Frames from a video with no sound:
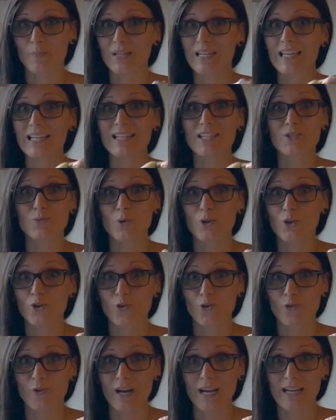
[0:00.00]
Bananas
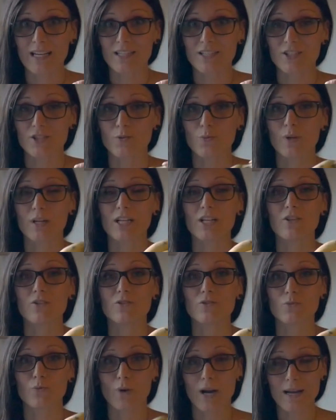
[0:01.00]
work great. You'd want to
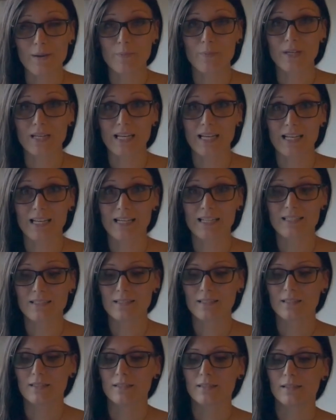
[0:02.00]
use ripe
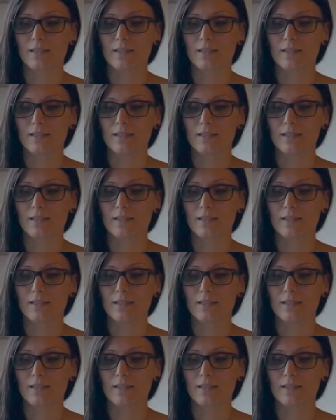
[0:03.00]
bananas,